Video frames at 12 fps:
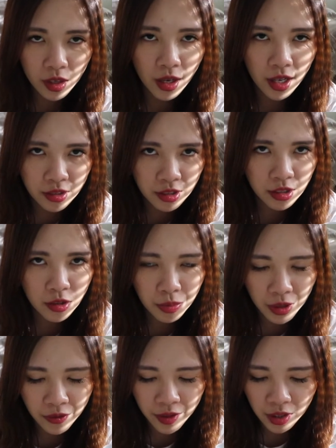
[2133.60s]
I still
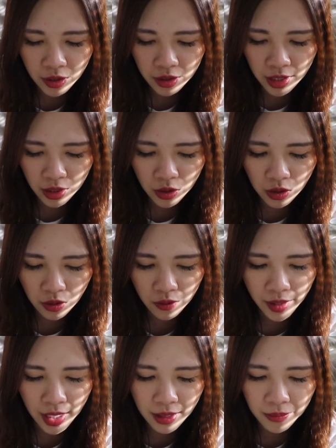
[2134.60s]
prefer the Odango over
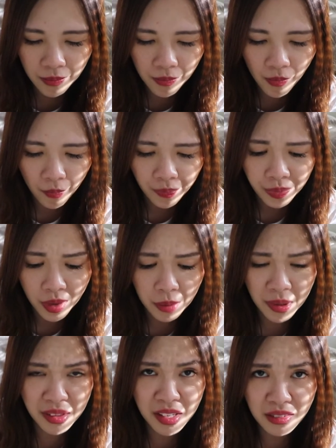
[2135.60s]
that,
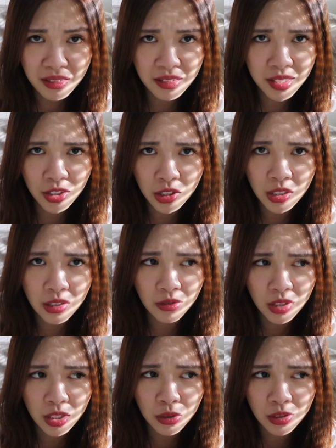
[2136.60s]
but that's actually a
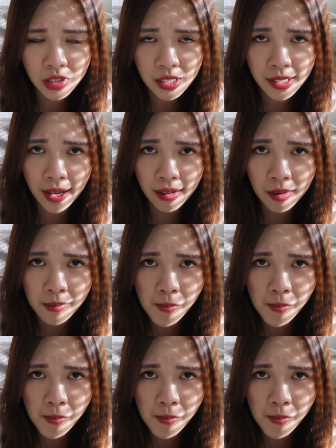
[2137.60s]
really good snack.